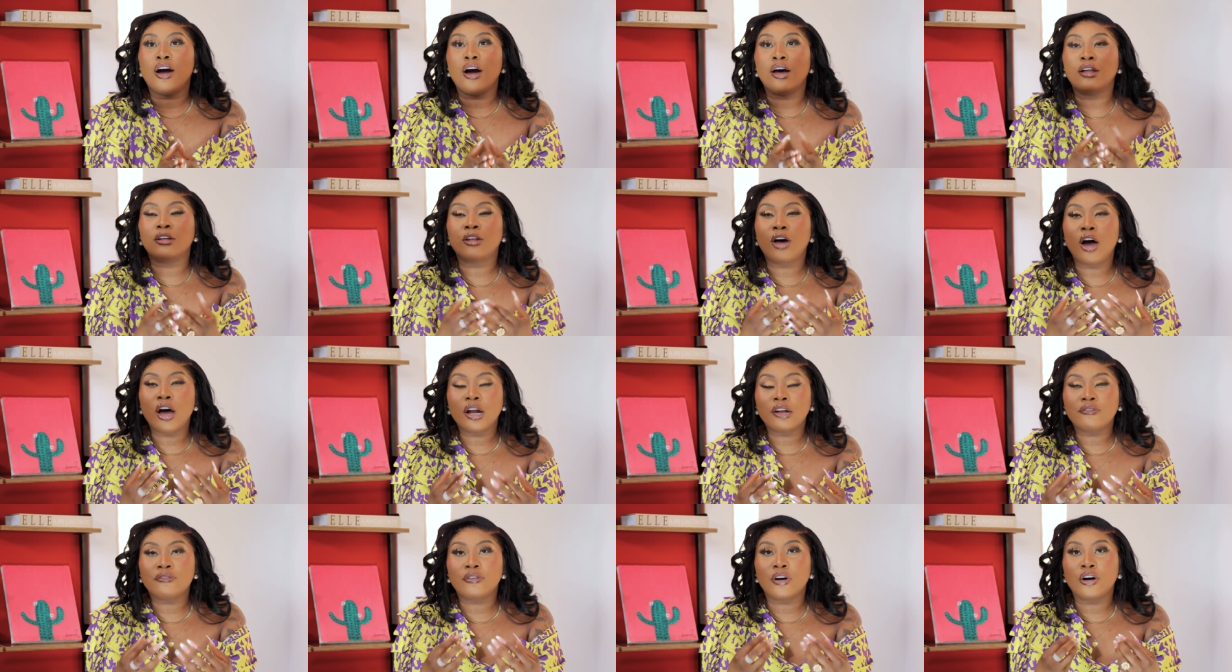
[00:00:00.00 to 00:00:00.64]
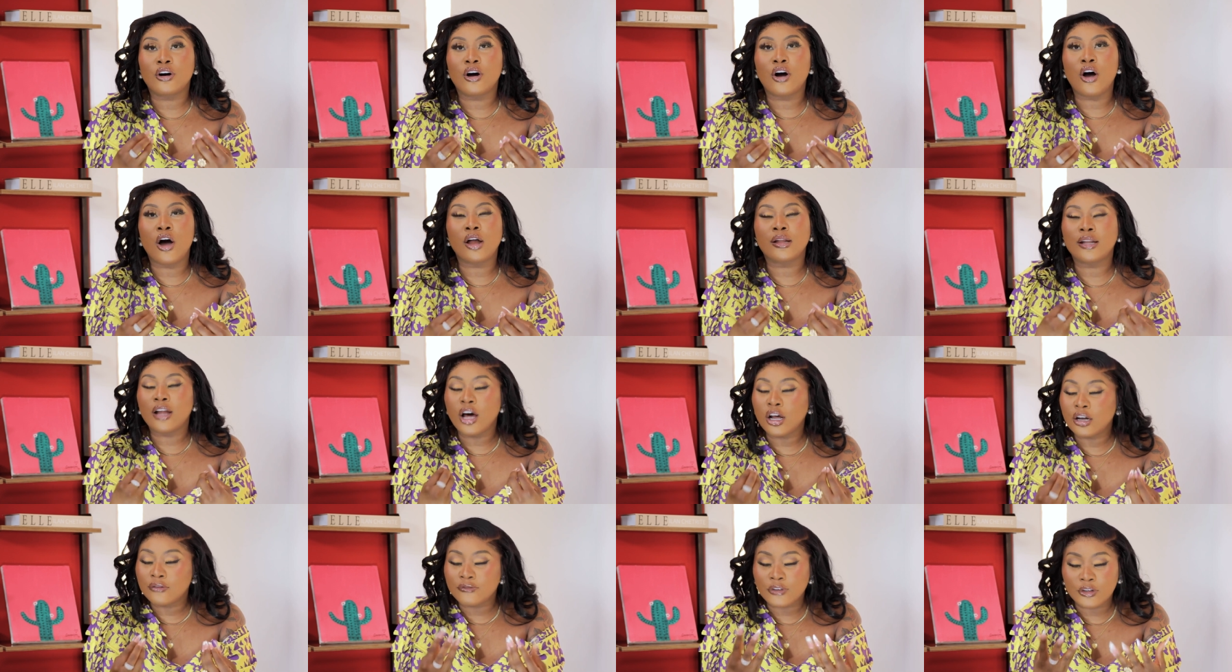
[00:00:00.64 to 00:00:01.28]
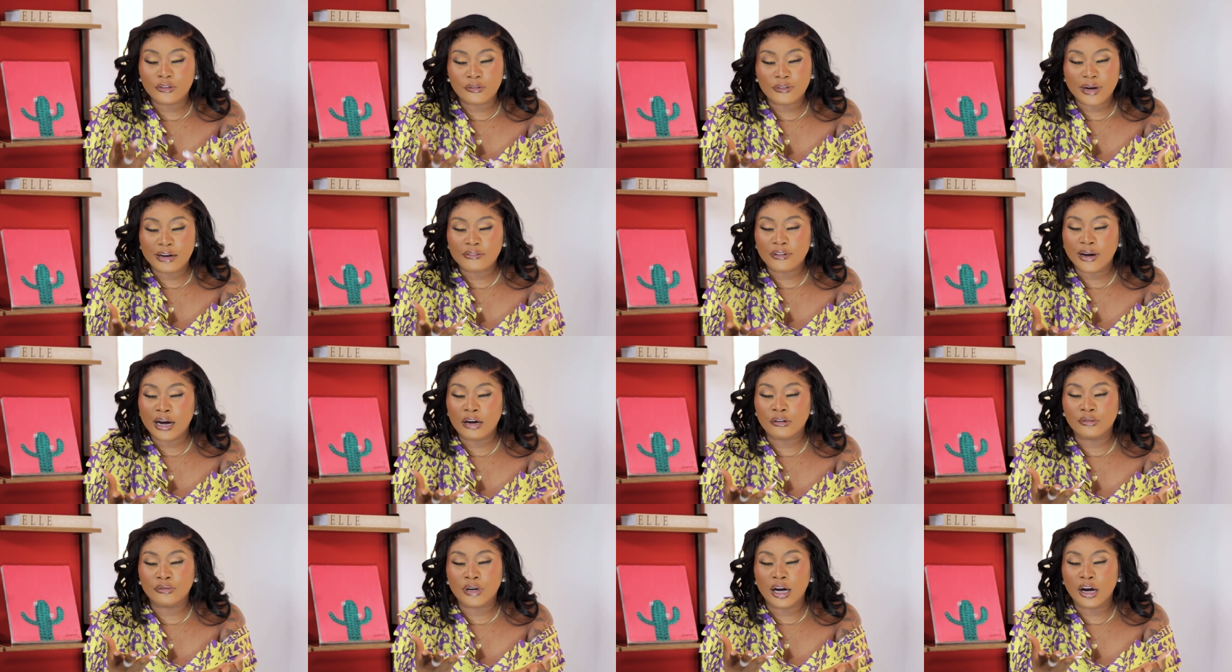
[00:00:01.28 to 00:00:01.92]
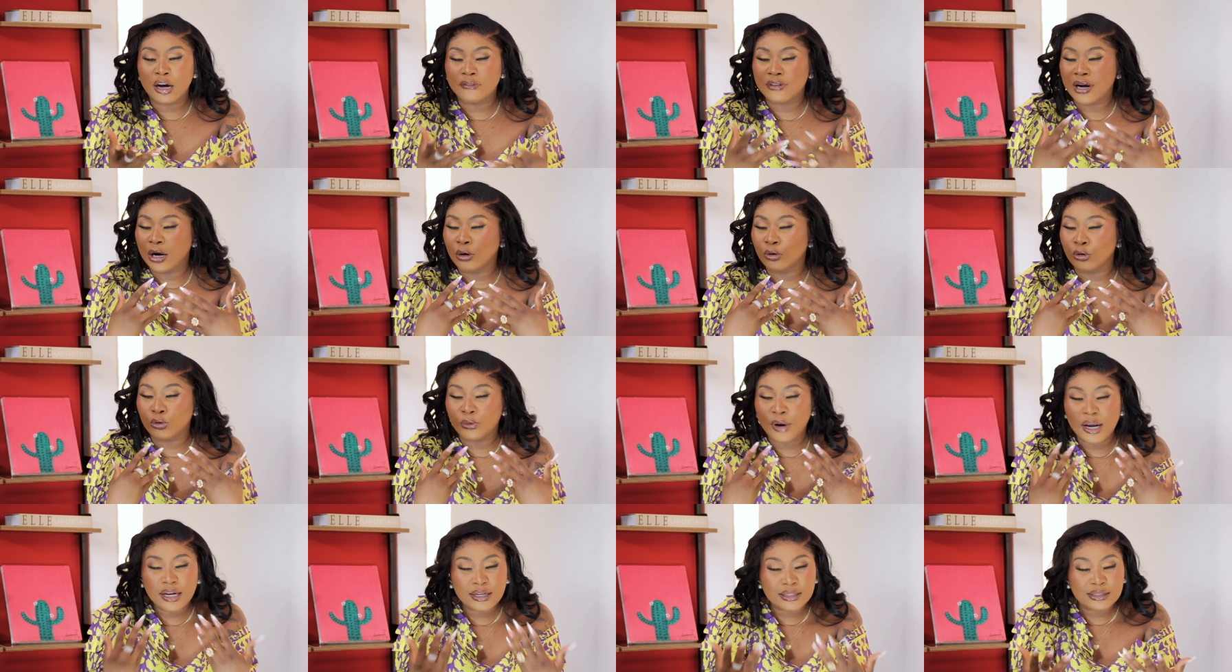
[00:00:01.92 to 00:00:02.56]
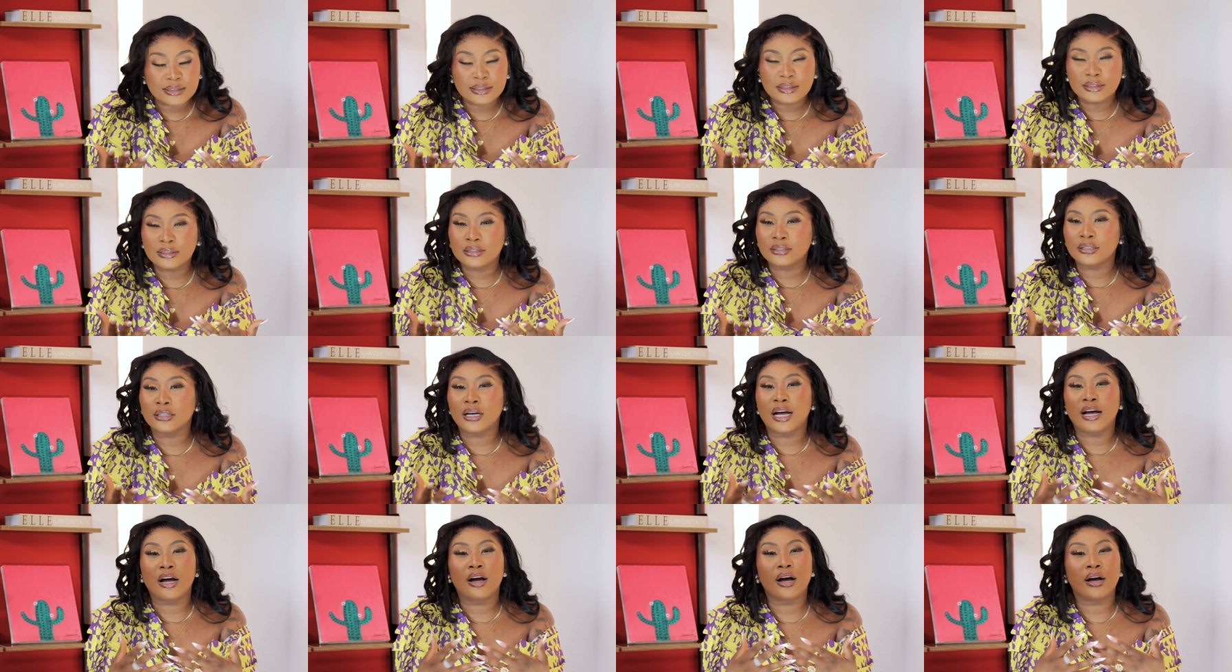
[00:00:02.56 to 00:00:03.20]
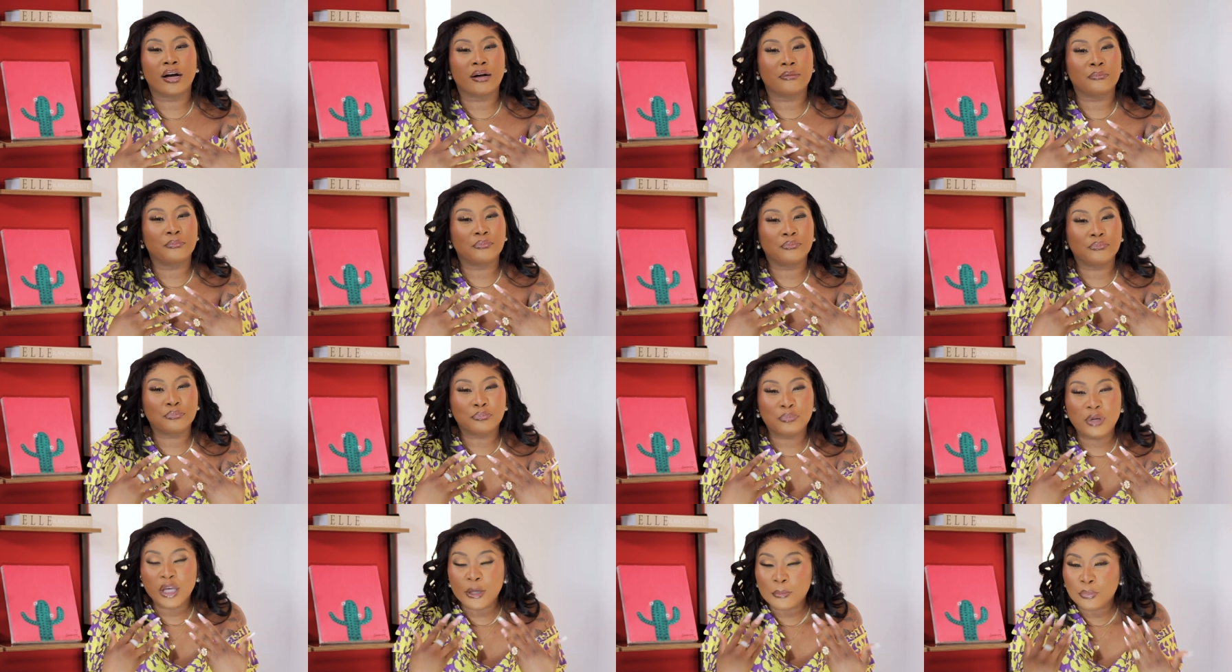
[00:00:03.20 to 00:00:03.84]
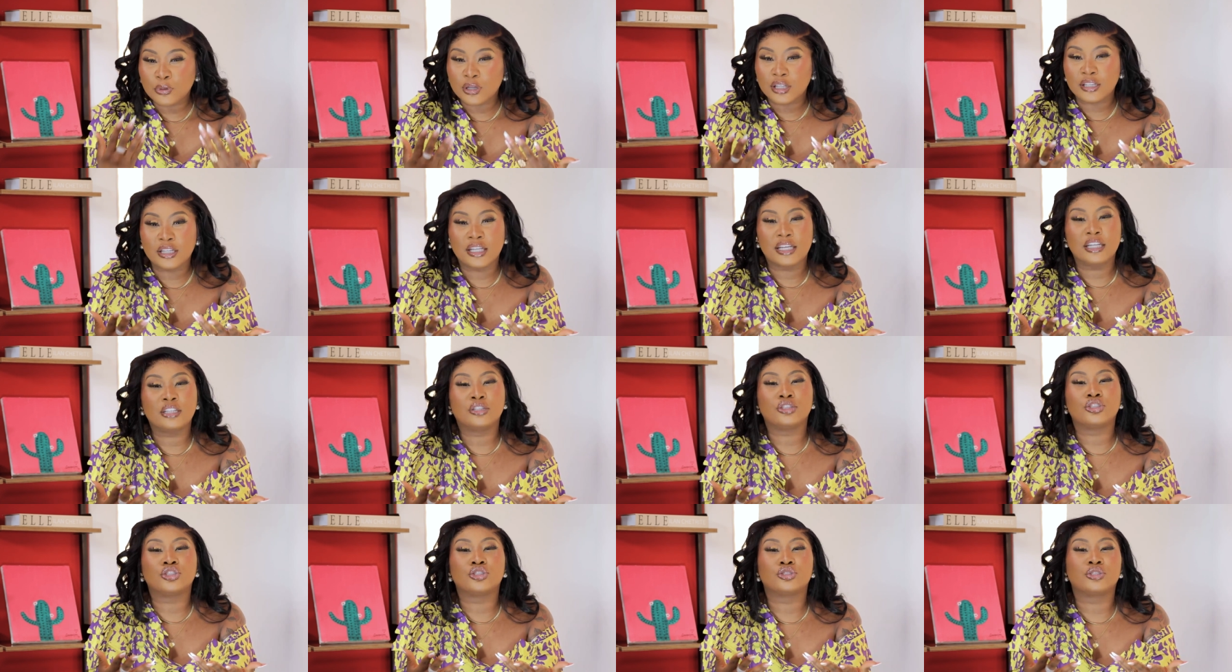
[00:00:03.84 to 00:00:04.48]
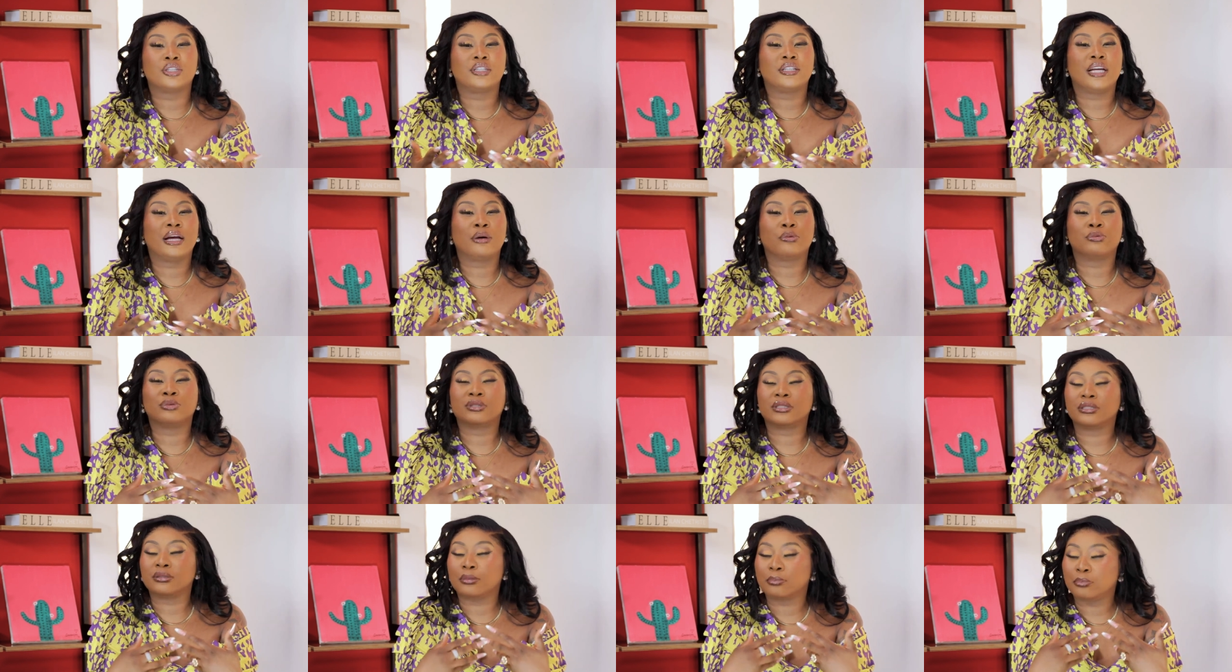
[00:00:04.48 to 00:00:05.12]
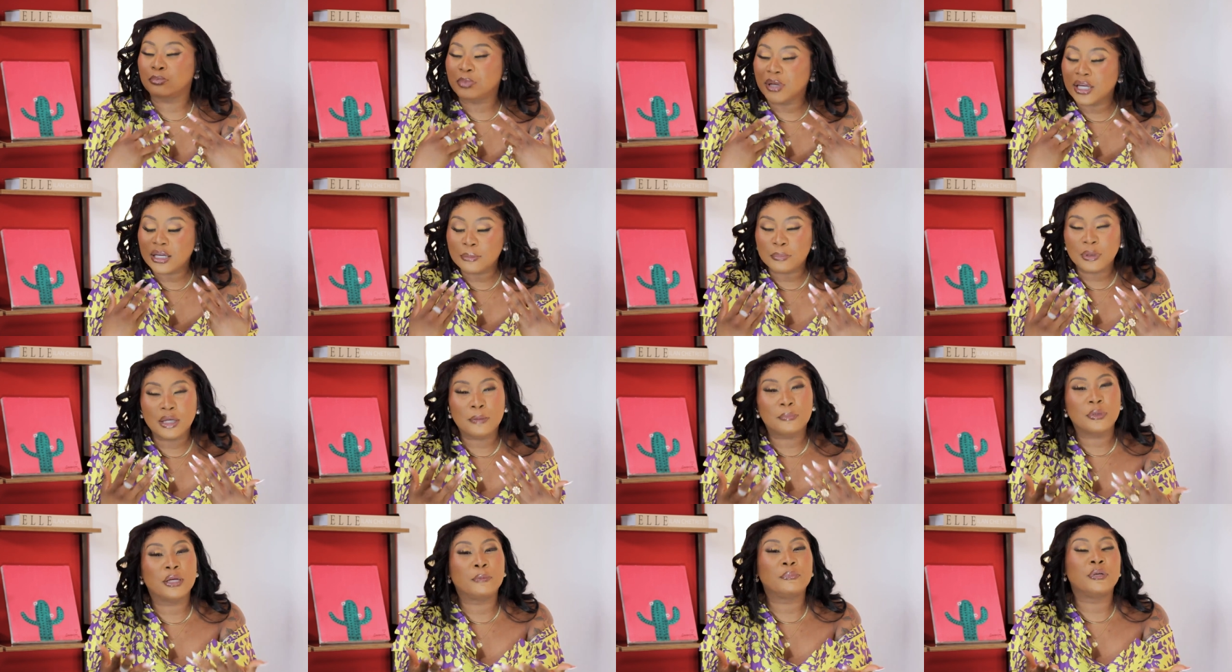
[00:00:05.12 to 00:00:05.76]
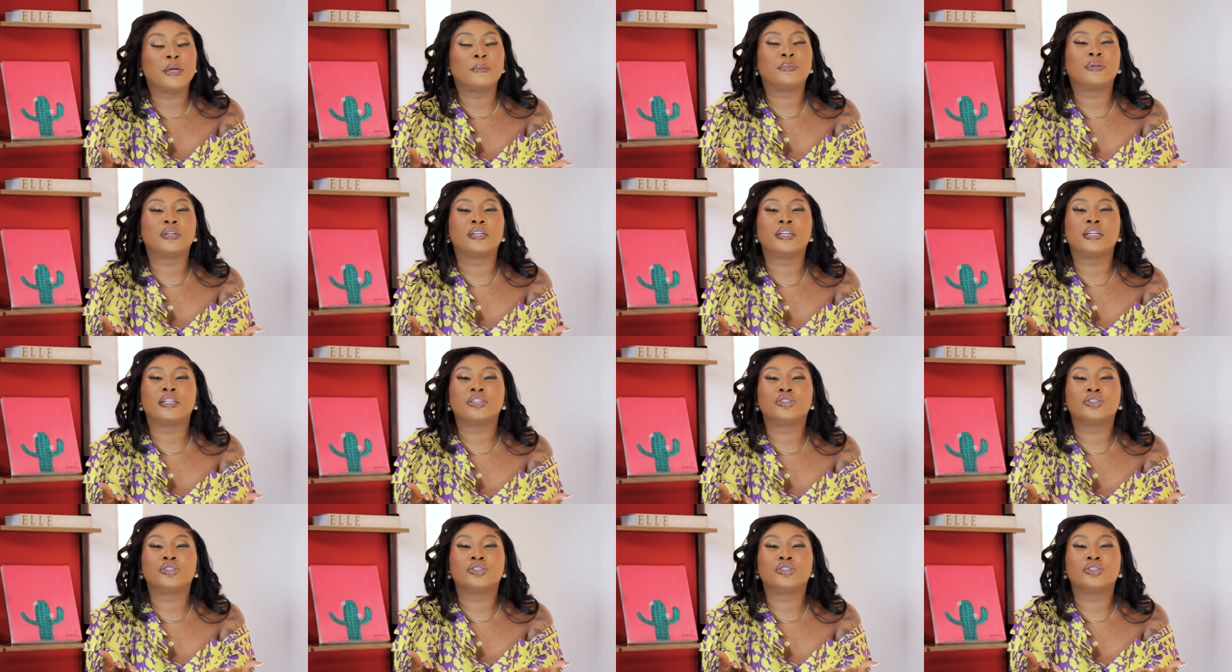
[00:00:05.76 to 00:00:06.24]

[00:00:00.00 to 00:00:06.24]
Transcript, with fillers: a lot of a lot of, of our of our greatest people in the industry that was the big big big people in the